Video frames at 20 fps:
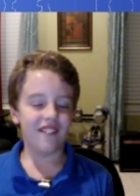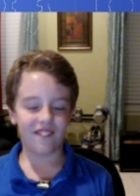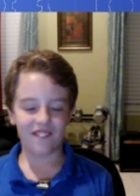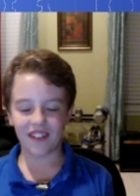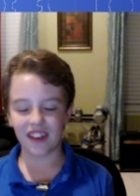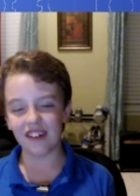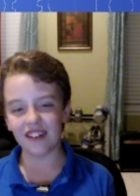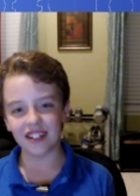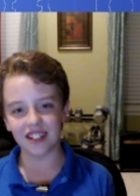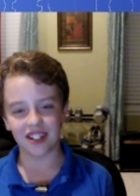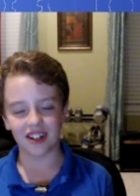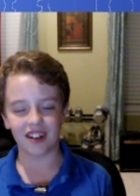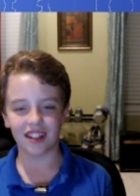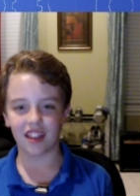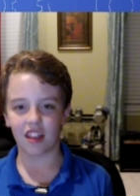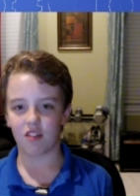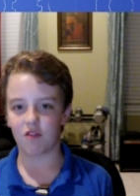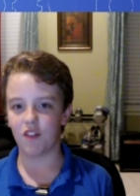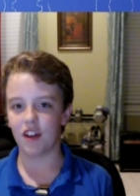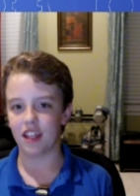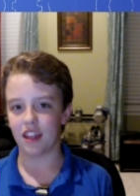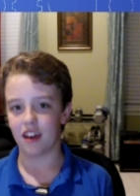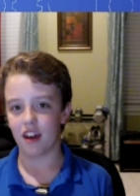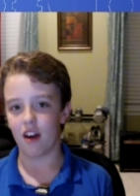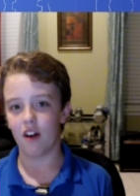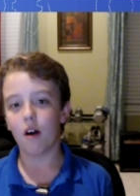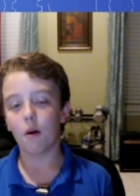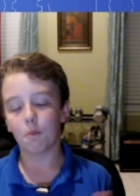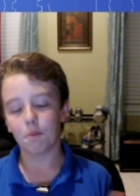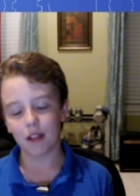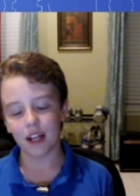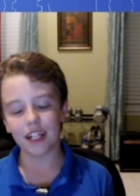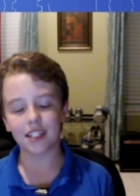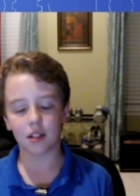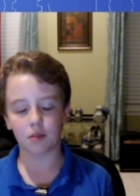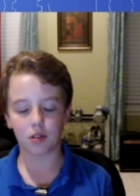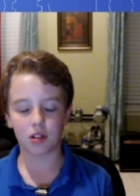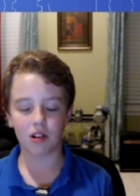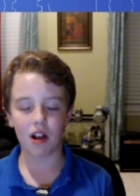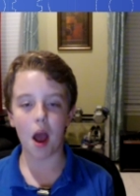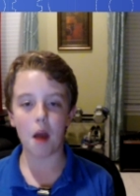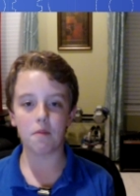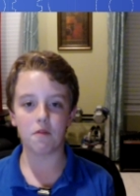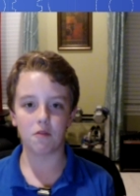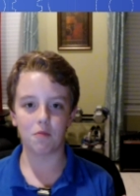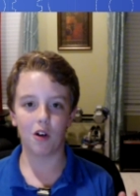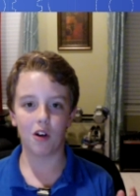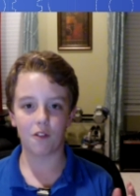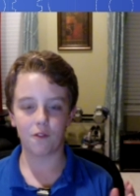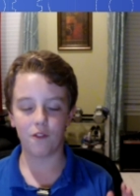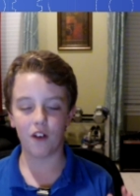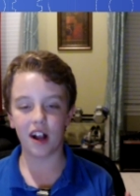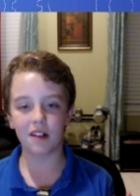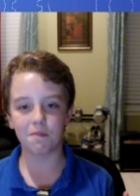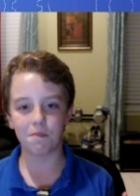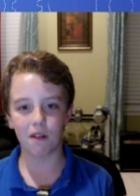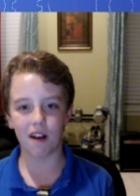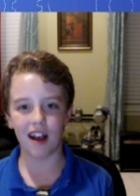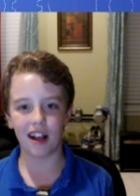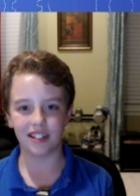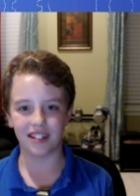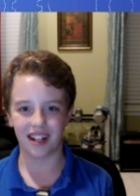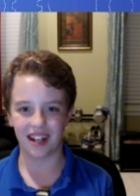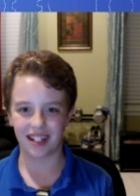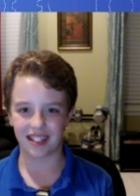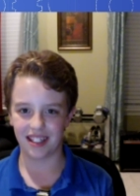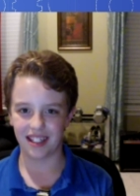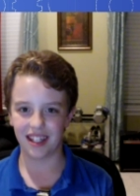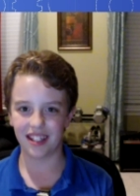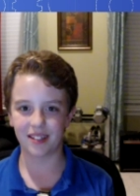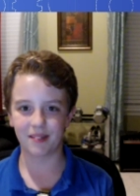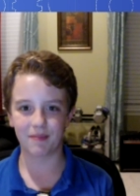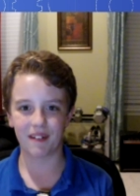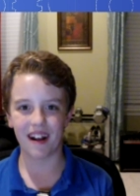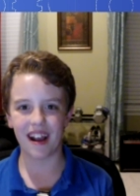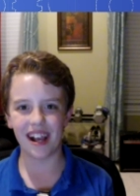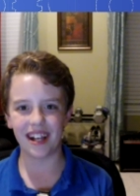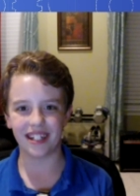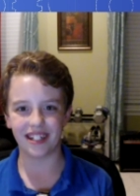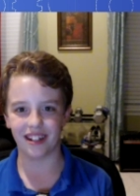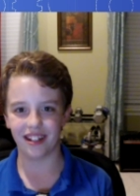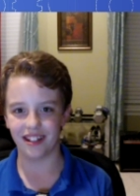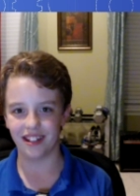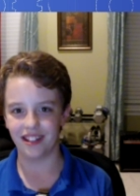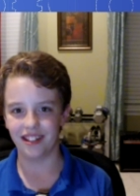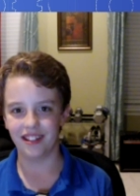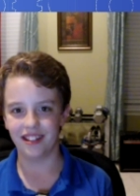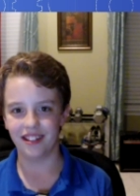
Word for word: If you enjoyed this video, please subscribe for more fun projects and inspiration.